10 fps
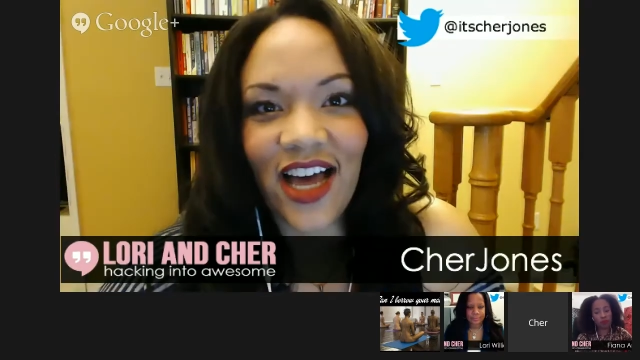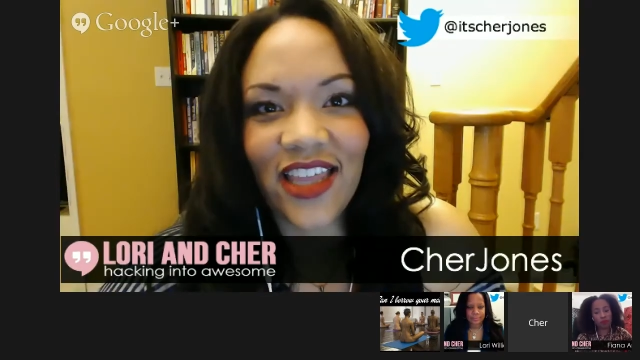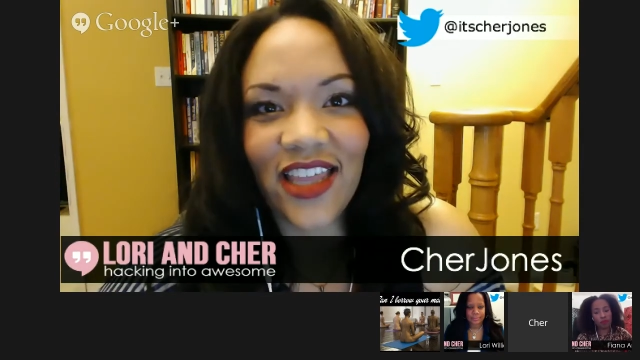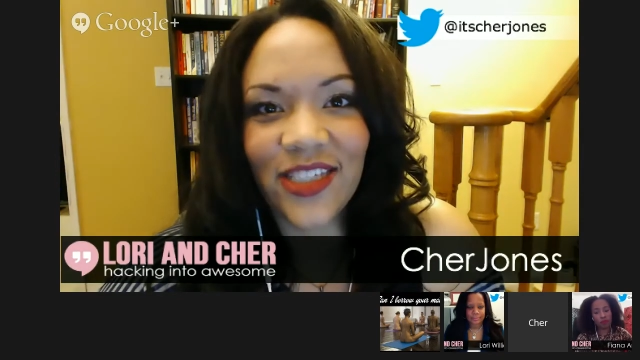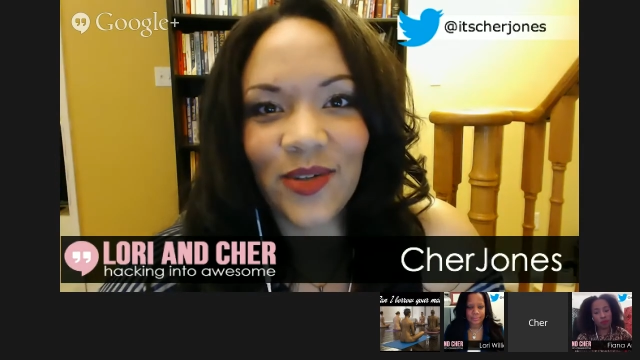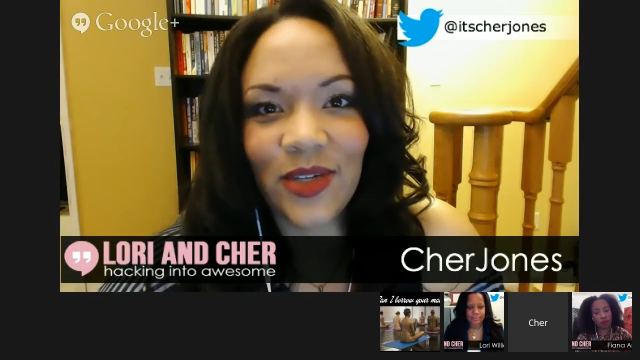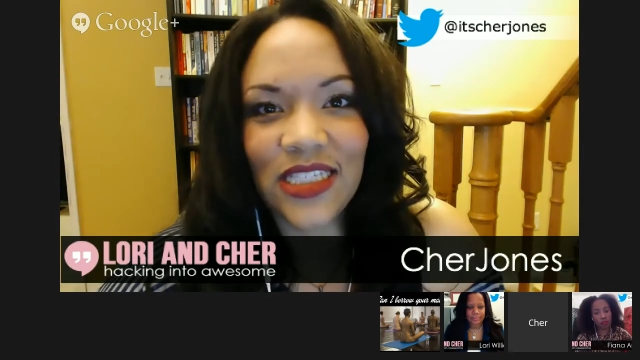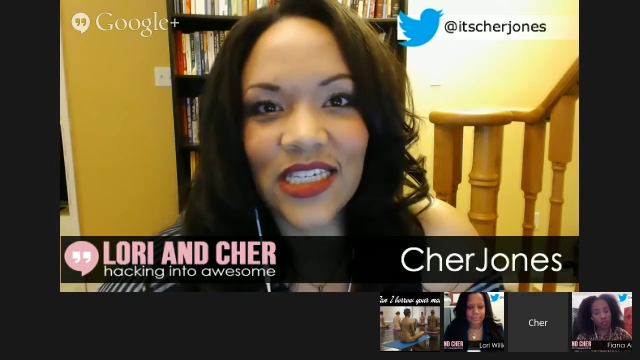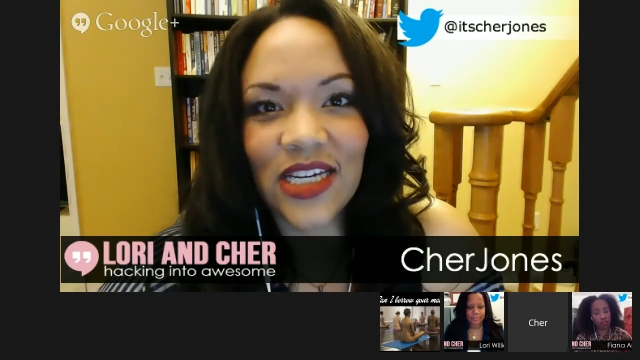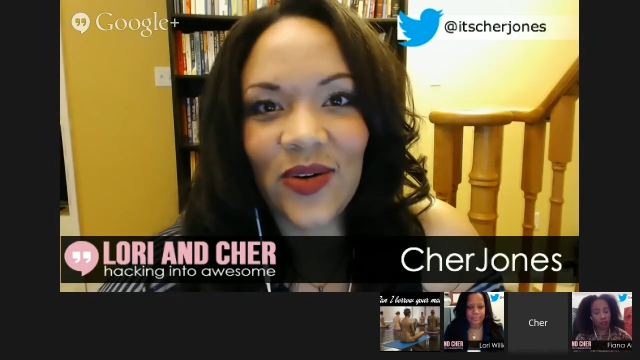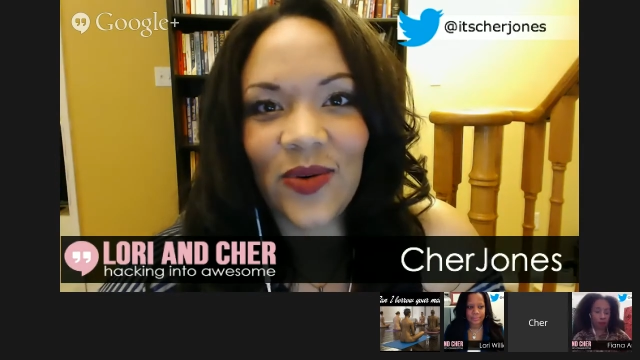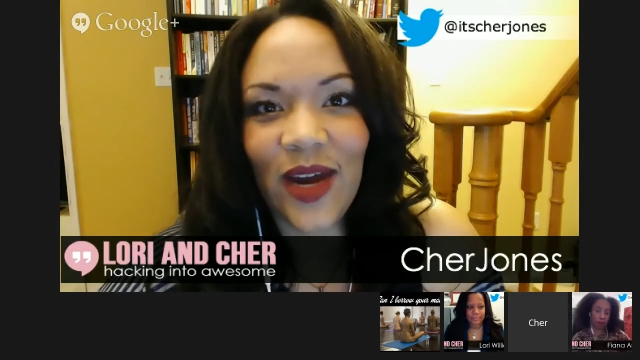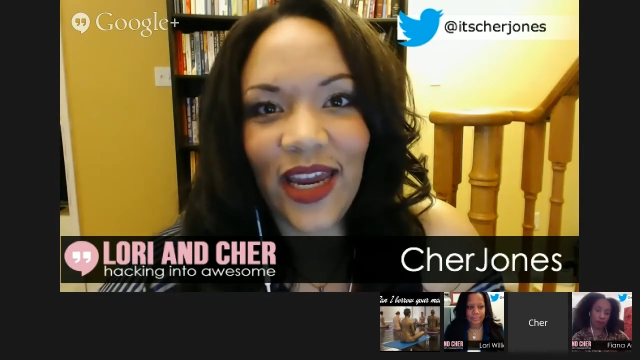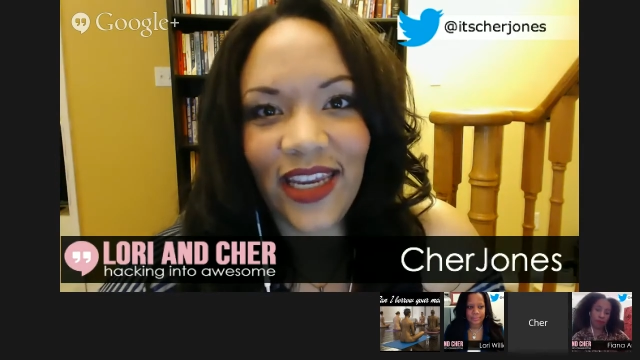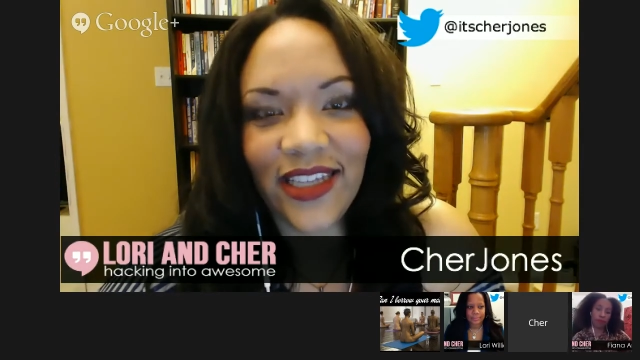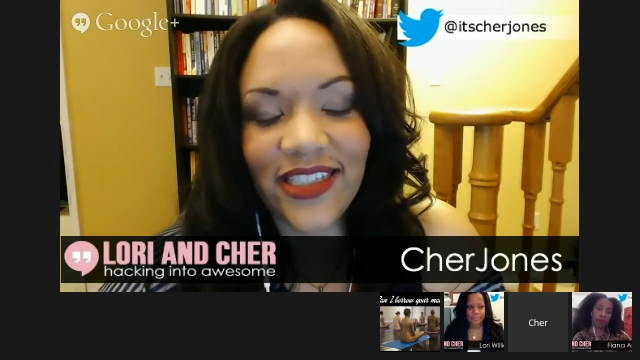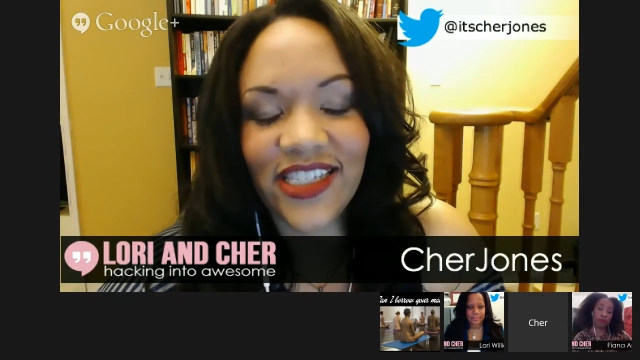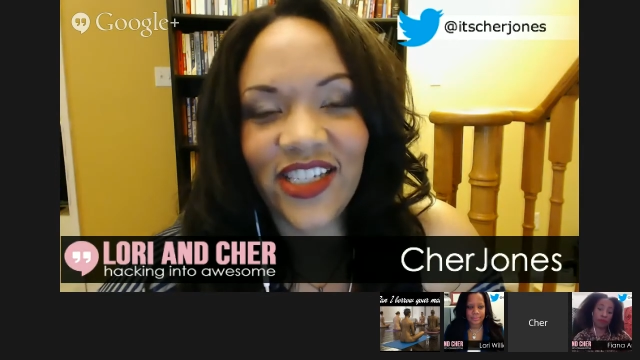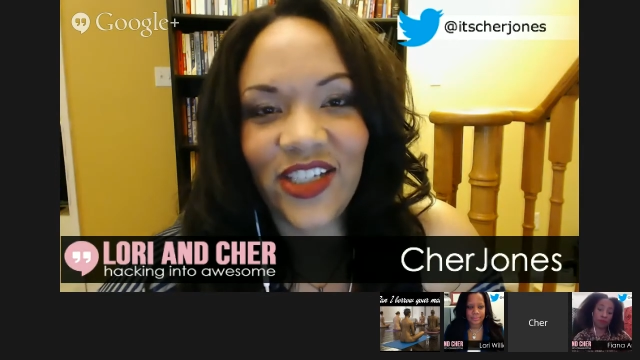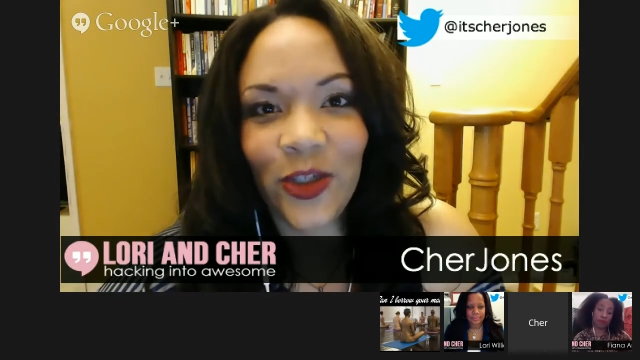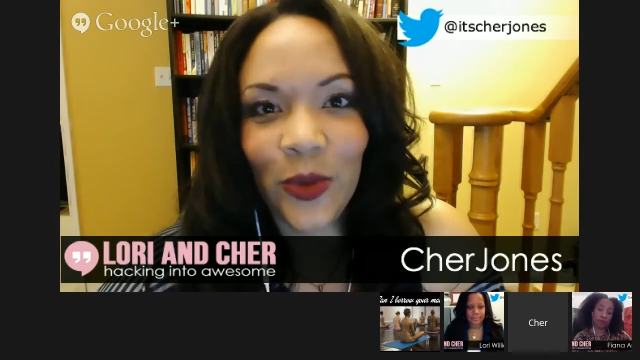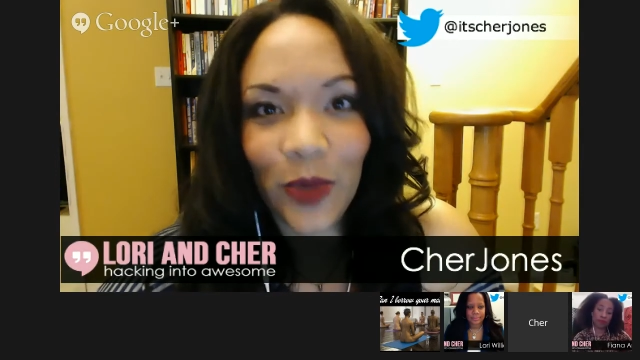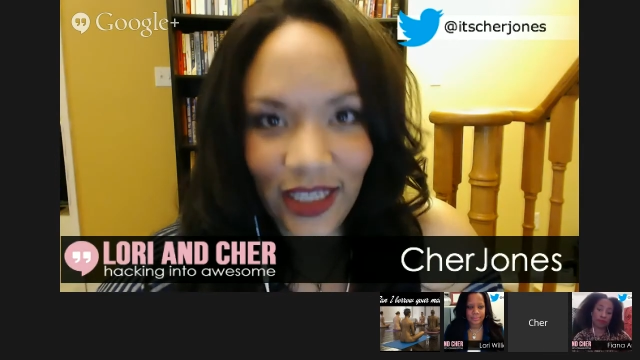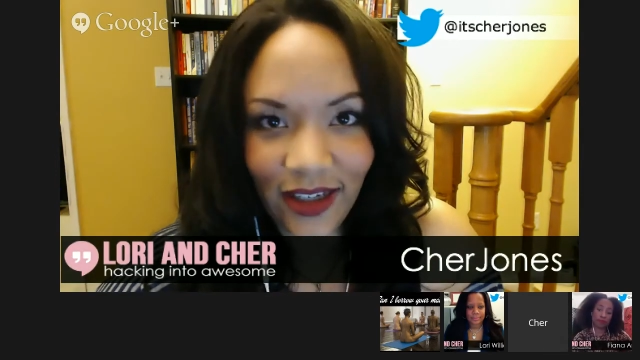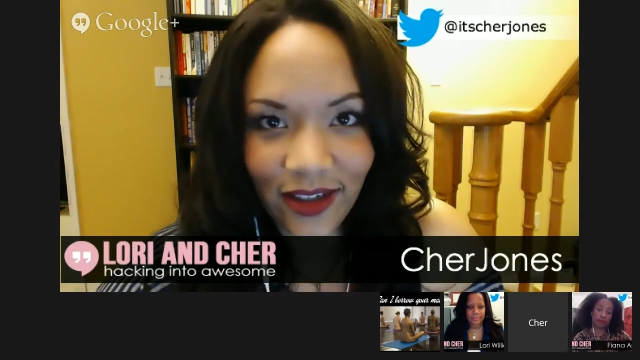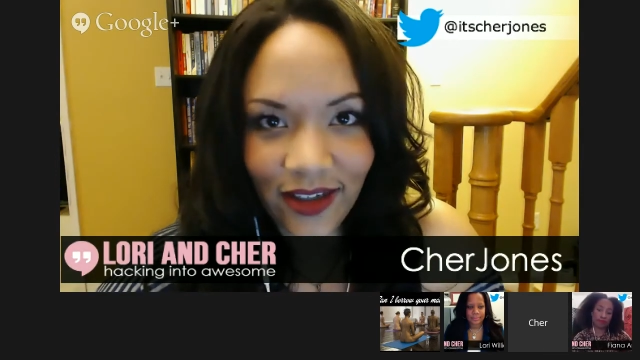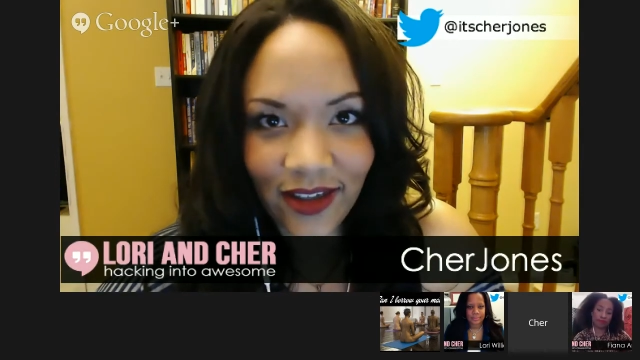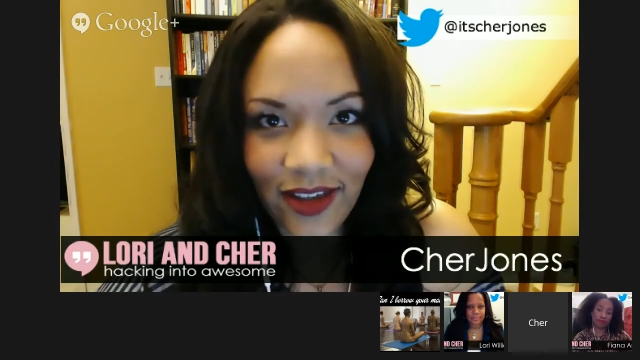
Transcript: this one's quite unique.